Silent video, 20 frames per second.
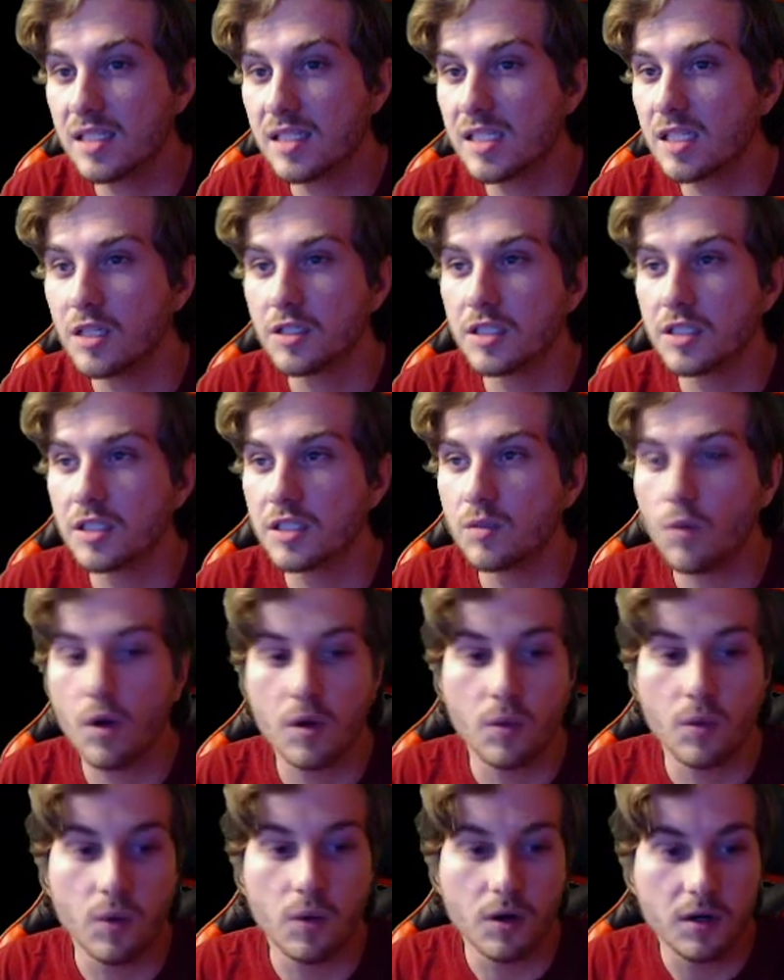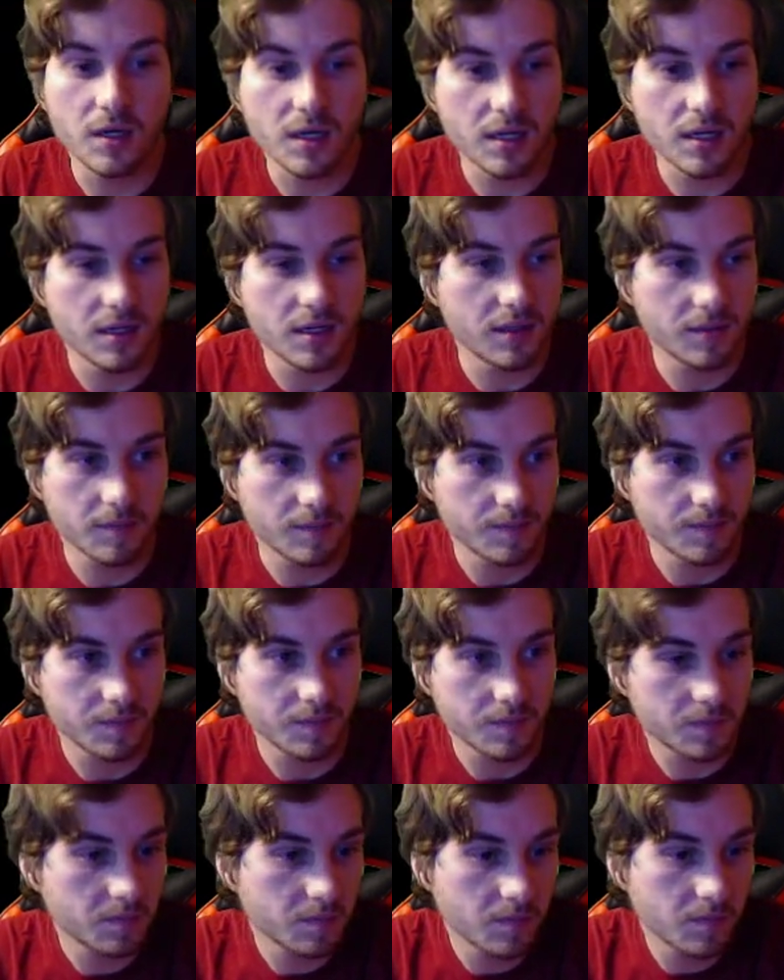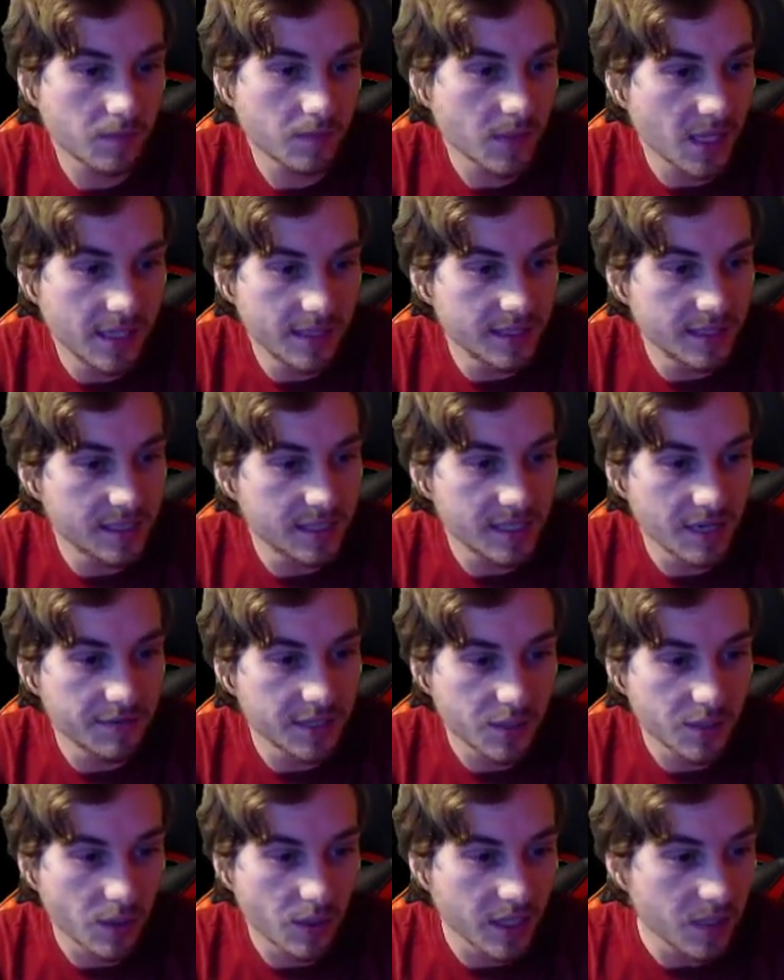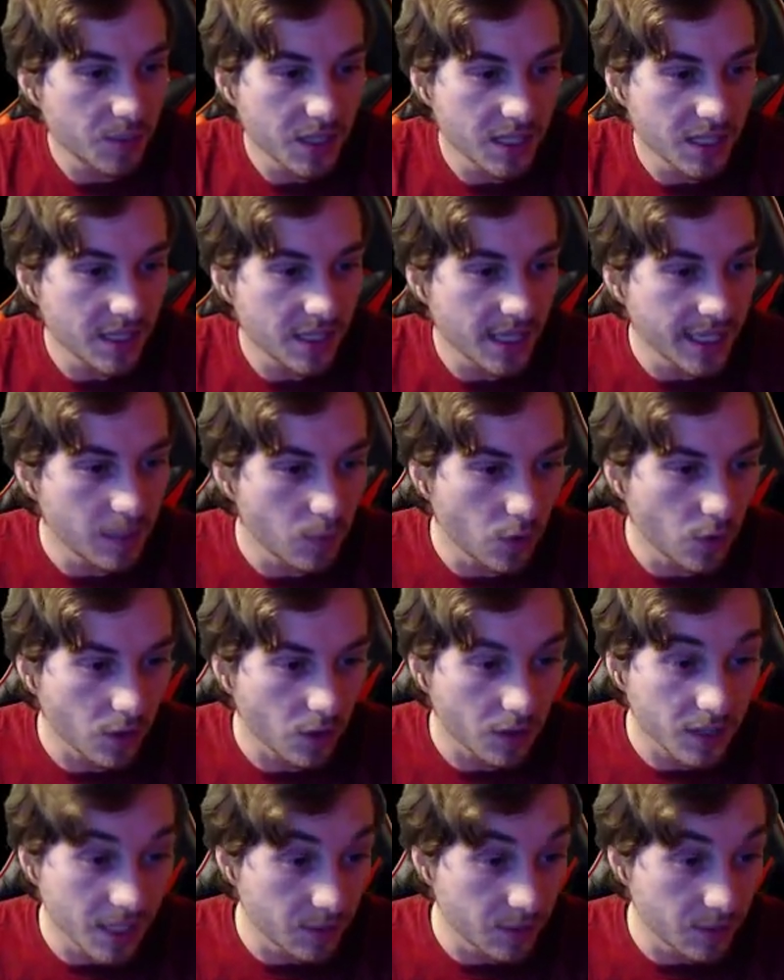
still doesn't want to work in 720p anymore.